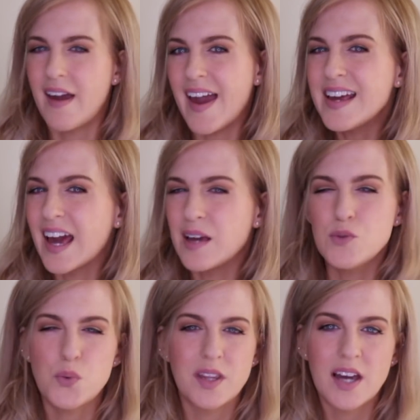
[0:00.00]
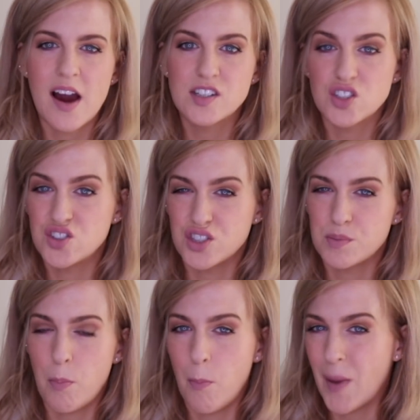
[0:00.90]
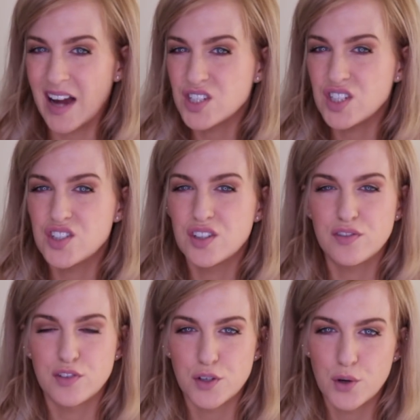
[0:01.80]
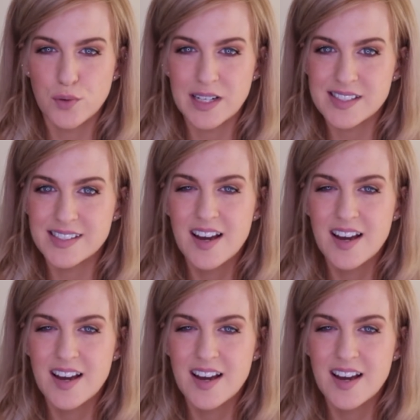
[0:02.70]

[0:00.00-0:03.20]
hate games where the characters just bash each other for no reason.